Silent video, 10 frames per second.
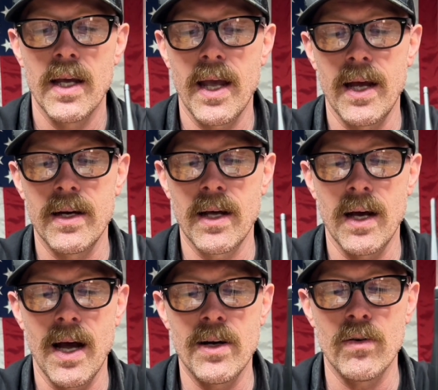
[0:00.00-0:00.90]
and
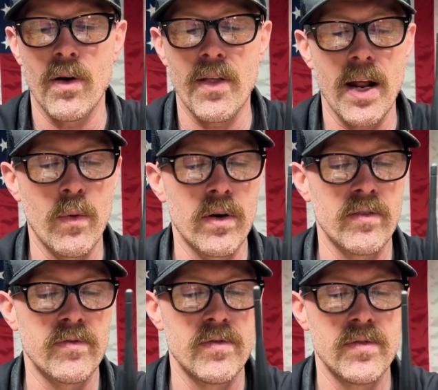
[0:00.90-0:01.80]
I don't know that I would
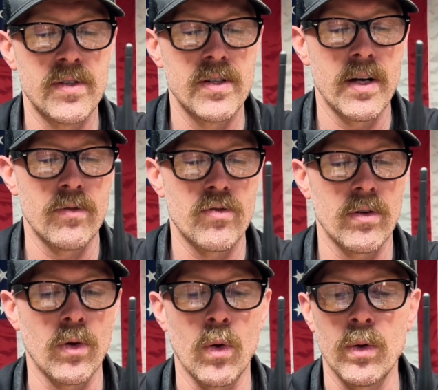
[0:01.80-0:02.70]
have, you know,
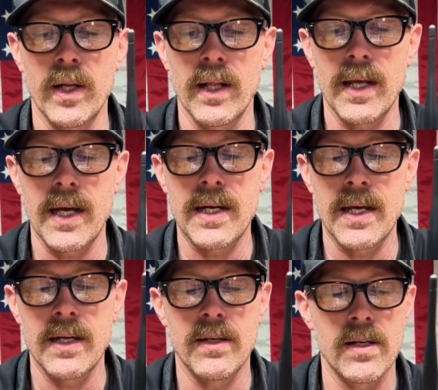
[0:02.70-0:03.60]
drilled a hole in it like I
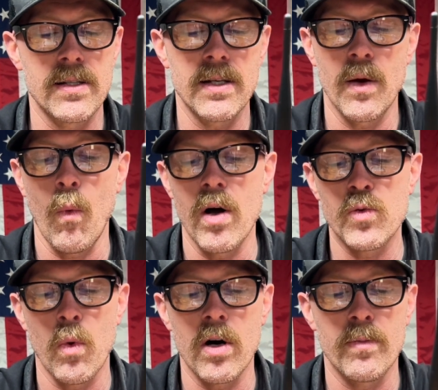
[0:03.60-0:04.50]
did because it was
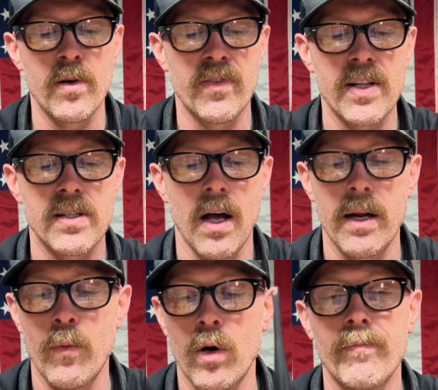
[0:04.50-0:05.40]
waterproof and it's not
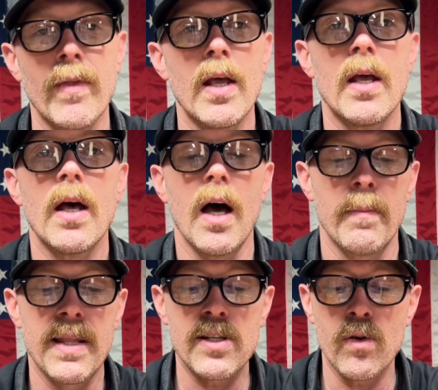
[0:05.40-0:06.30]
anymore.
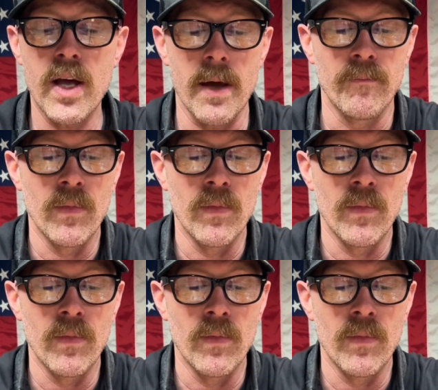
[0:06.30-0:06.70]
But that's okay.